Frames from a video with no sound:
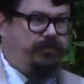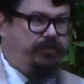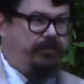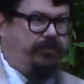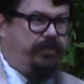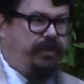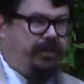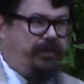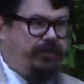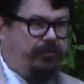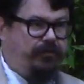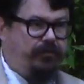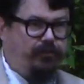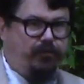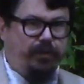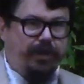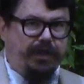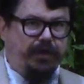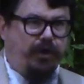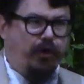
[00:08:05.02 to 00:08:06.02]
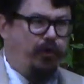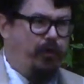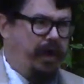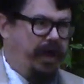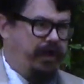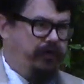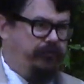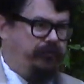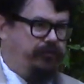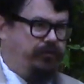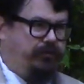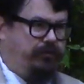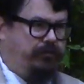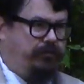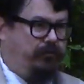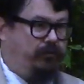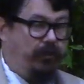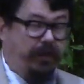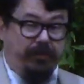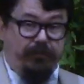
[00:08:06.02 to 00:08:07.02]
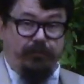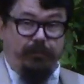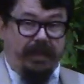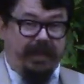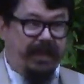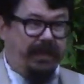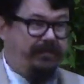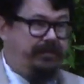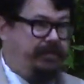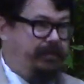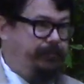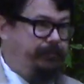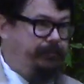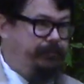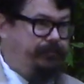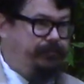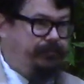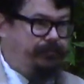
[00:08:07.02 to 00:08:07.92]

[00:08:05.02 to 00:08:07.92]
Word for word: the things that we go after once we get them.